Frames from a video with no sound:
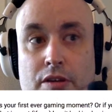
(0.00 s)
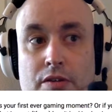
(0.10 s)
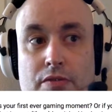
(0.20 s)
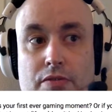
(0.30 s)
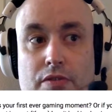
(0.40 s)

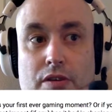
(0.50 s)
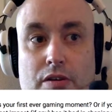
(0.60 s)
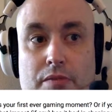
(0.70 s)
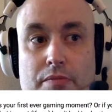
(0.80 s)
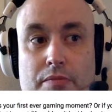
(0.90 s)

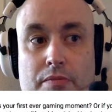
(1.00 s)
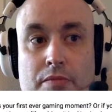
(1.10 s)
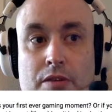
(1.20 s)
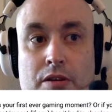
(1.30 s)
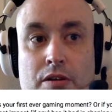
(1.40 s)
from
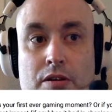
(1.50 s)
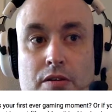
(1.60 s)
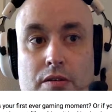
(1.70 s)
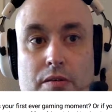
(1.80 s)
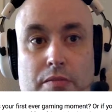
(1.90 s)

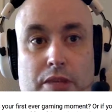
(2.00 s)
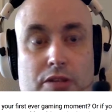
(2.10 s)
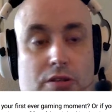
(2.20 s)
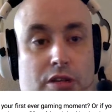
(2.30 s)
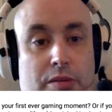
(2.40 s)
me
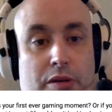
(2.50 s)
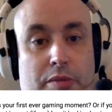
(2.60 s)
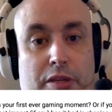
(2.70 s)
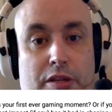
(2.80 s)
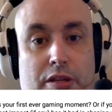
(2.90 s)
talking about him
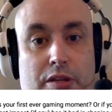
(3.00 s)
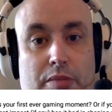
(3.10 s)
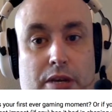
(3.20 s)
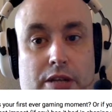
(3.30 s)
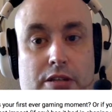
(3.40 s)
in the
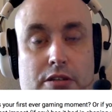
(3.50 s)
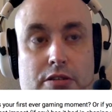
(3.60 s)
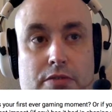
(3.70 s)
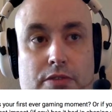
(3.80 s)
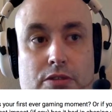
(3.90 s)
past and
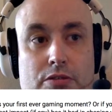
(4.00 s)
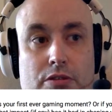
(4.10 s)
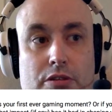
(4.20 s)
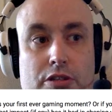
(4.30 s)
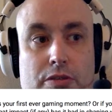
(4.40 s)
stuff. He's also got
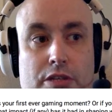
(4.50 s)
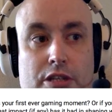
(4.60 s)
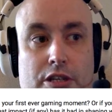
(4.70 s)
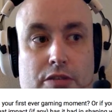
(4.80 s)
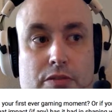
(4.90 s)
his Twitch
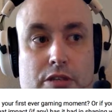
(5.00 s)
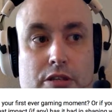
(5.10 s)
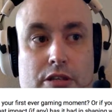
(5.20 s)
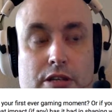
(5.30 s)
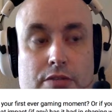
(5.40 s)
channel, which is
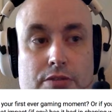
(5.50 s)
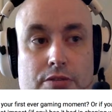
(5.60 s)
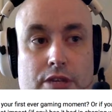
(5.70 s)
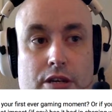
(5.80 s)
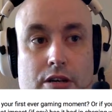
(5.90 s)

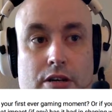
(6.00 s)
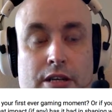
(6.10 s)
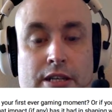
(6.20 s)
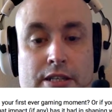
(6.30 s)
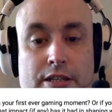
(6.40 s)

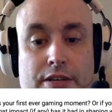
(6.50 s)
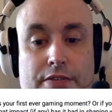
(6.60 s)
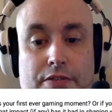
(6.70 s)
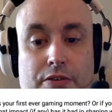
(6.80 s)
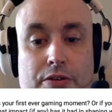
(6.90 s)

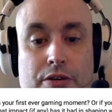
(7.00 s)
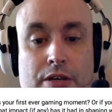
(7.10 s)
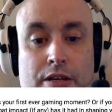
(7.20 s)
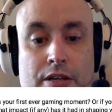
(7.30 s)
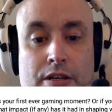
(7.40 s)
Kill3R94.
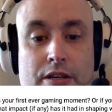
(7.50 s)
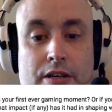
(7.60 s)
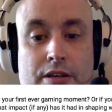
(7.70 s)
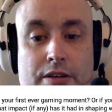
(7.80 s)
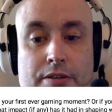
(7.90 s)

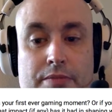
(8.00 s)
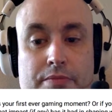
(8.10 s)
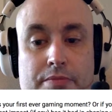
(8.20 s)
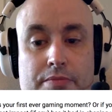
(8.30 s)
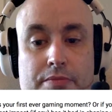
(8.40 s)

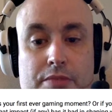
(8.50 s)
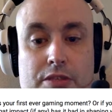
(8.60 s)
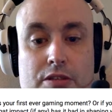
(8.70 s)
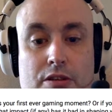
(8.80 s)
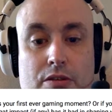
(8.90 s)

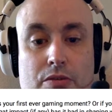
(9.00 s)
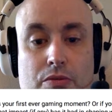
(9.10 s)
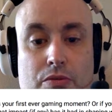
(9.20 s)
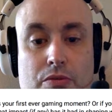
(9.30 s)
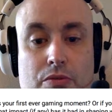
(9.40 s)
So
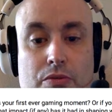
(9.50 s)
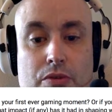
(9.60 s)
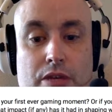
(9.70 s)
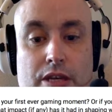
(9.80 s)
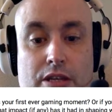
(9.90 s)

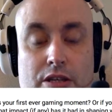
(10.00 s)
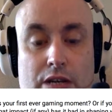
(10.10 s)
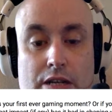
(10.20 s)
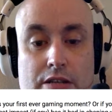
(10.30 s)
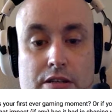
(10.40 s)
he's
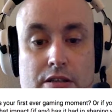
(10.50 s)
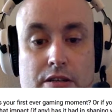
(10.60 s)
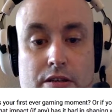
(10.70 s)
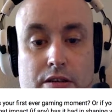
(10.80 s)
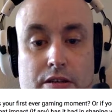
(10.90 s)
asked,
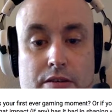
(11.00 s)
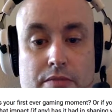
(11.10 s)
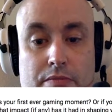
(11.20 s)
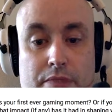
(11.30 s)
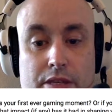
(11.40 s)

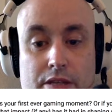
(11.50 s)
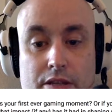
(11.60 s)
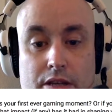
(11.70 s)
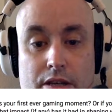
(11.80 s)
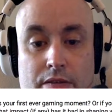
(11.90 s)

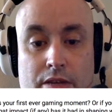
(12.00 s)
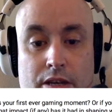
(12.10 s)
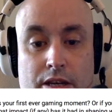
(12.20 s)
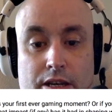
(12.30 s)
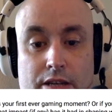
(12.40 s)
basically,
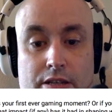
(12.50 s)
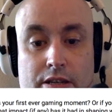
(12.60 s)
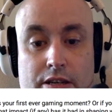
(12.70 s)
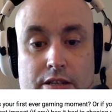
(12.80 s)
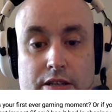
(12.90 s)
here's an
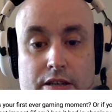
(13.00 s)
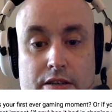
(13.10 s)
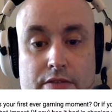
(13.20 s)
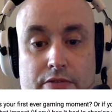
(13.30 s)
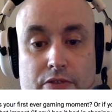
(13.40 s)
idea
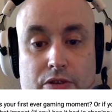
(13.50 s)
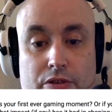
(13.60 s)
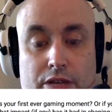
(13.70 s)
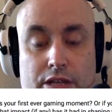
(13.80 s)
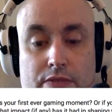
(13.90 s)
for your
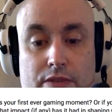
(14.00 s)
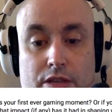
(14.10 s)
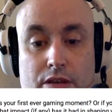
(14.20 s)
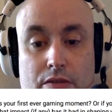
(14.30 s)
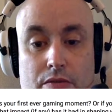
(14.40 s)
next
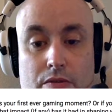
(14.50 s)
video.